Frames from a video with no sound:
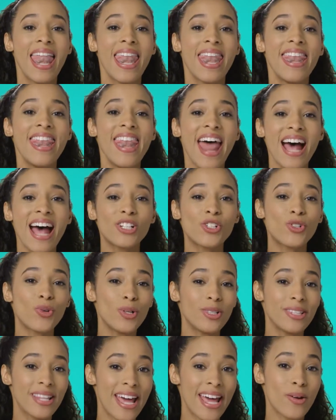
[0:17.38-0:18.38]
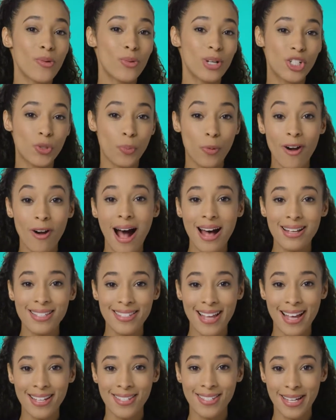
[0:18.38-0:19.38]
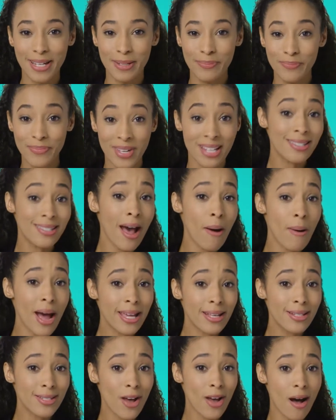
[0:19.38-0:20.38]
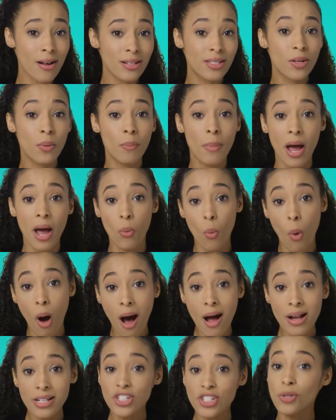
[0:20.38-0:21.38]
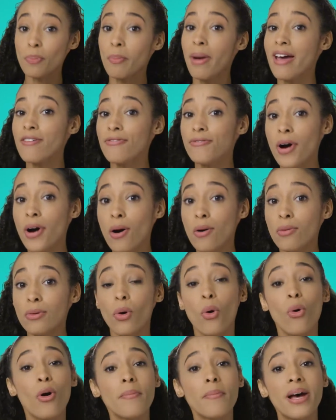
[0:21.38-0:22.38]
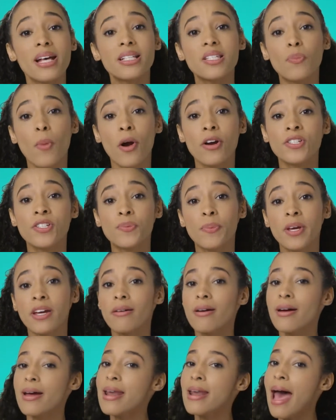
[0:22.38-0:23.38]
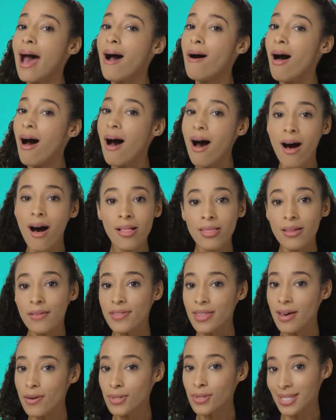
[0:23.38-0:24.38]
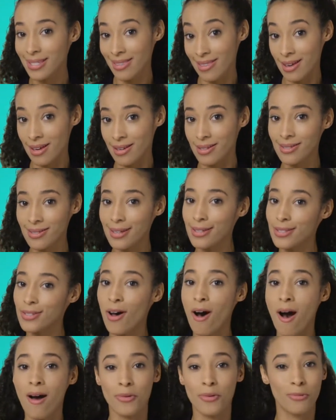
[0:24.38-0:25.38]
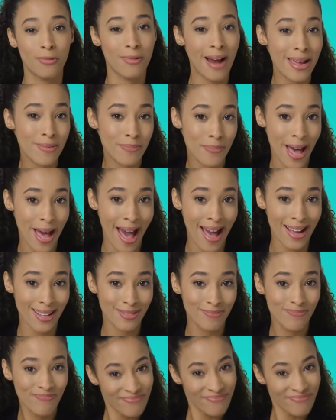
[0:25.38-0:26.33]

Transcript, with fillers: Natural language processing. That's how I can talk to my watch, my phone, or my smart speaker, and how all of those things can talk right back.